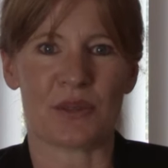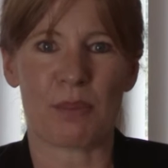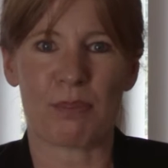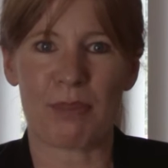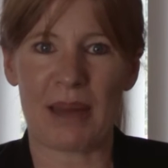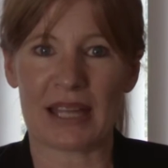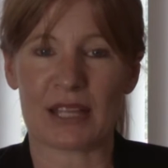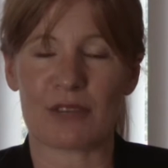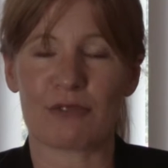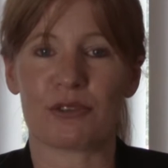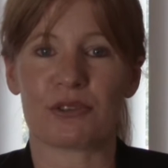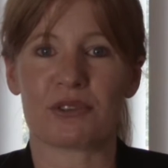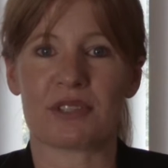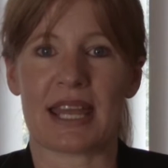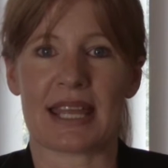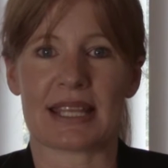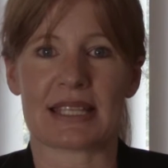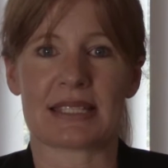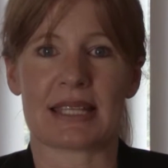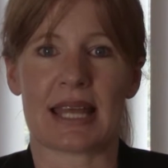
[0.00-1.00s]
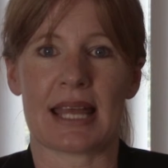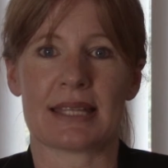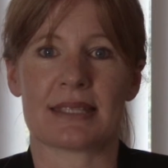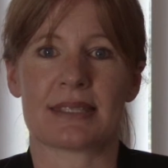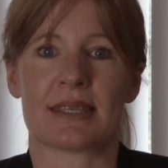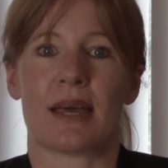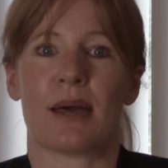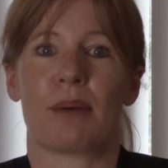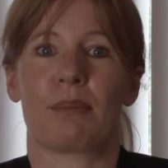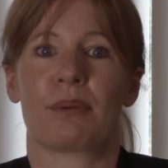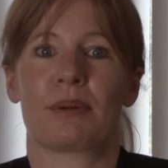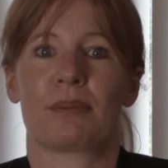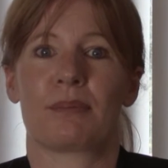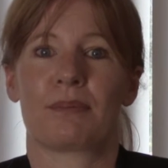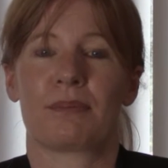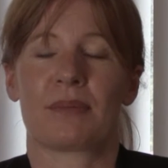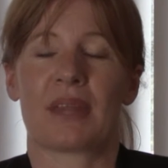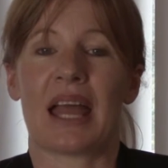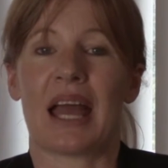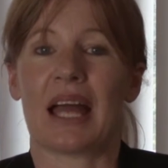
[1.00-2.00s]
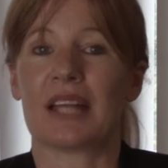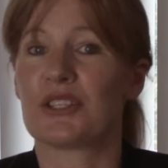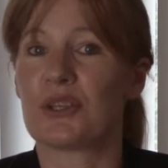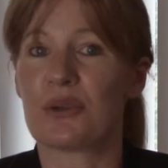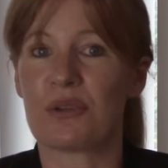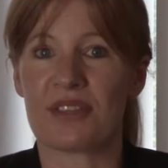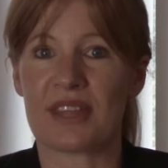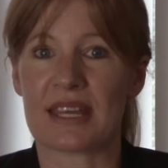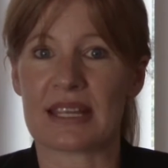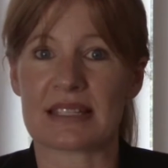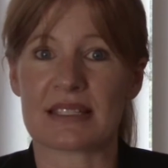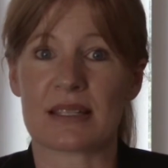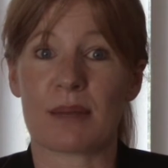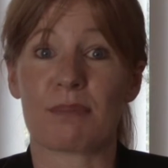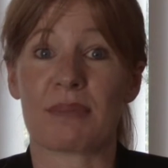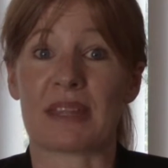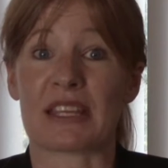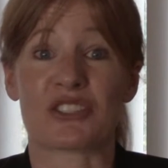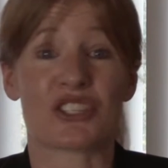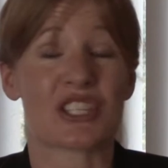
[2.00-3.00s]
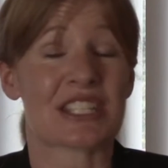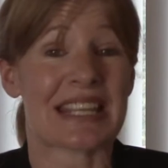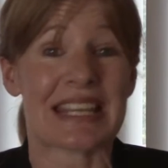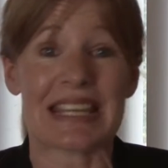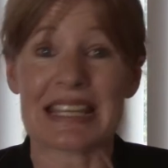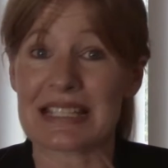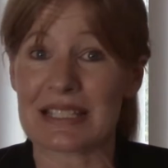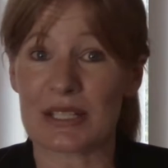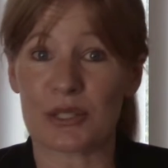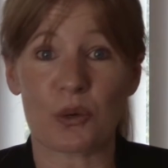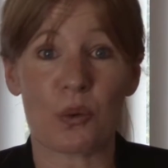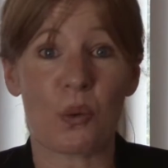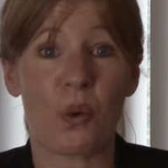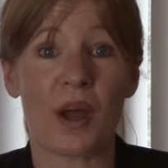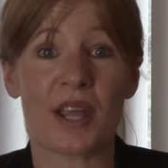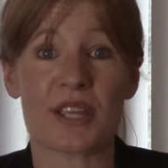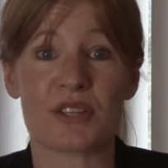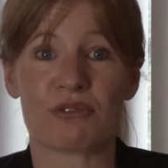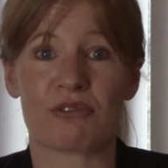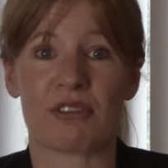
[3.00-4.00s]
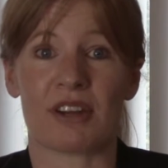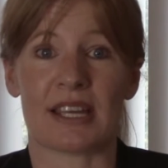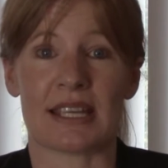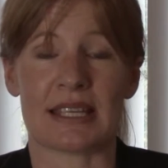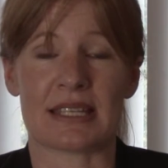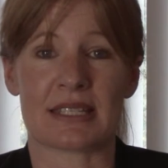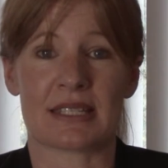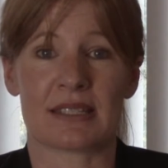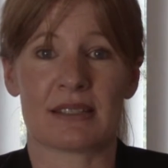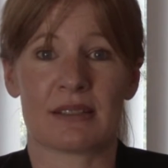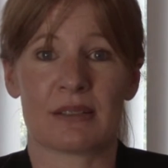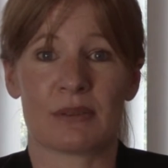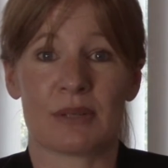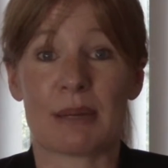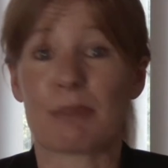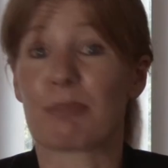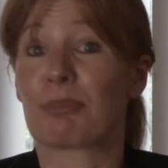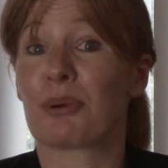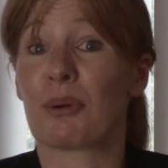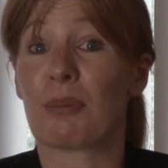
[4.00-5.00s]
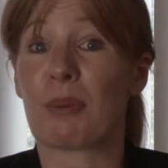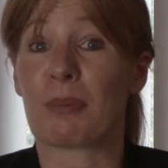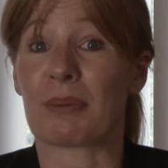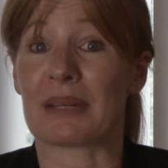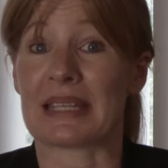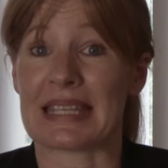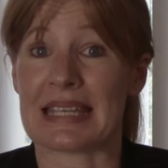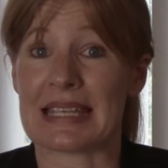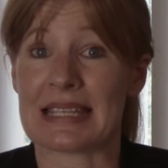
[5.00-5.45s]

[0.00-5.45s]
the back of your neck stand up and you think something just isn't quite right, it probably